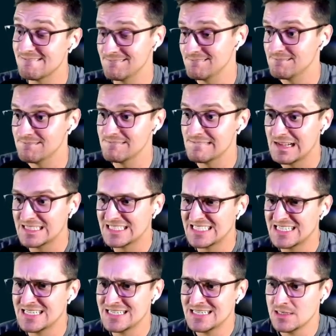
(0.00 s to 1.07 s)
I'd have to say.
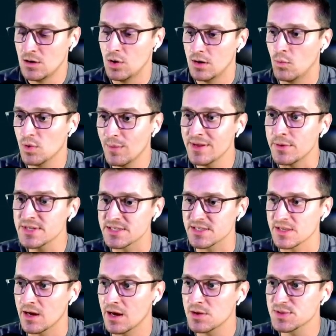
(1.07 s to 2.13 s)

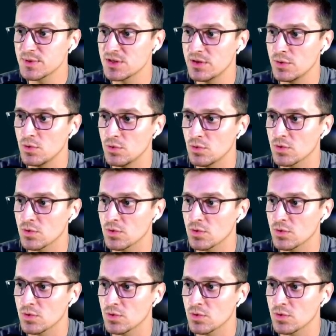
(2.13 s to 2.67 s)
And I switched